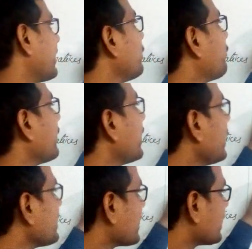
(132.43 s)
If A
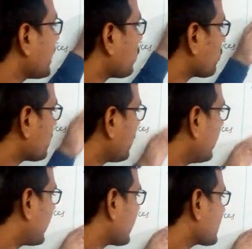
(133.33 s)
is a 3 cross 3
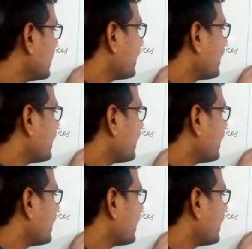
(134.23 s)
matrix,